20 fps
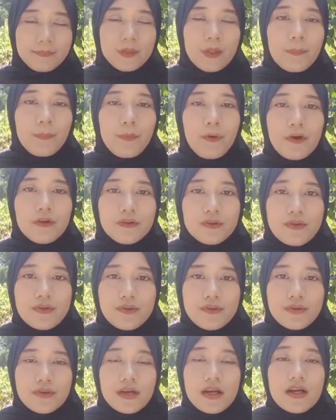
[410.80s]

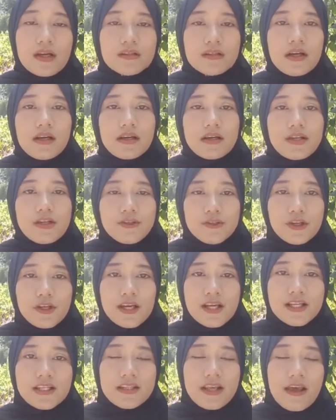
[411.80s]
Products, the result
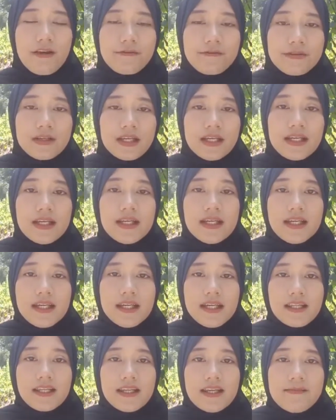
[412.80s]
achieved
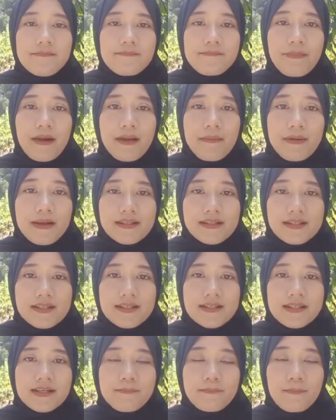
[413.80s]
in
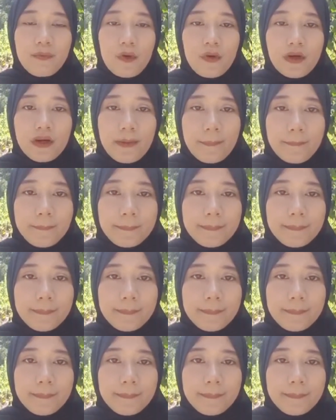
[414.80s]
implementing the program.